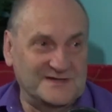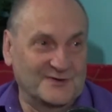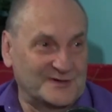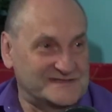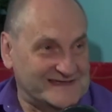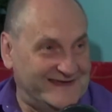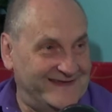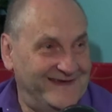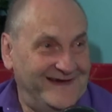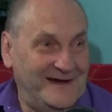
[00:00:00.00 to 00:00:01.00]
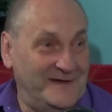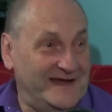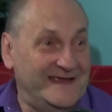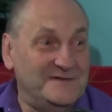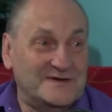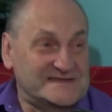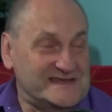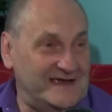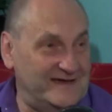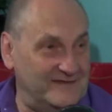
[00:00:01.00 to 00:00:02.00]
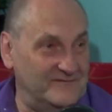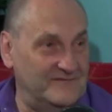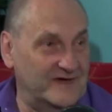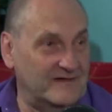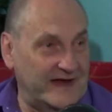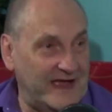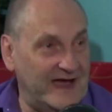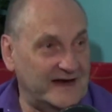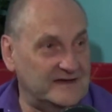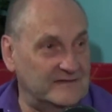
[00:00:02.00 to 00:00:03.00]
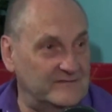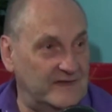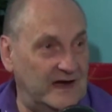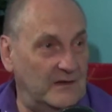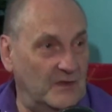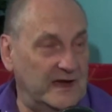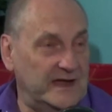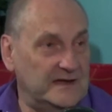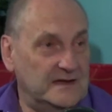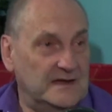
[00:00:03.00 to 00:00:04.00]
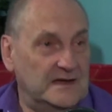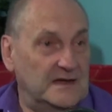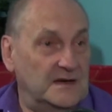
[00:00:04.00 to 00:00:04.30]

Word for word: horse, and I mean, he was very active that way. And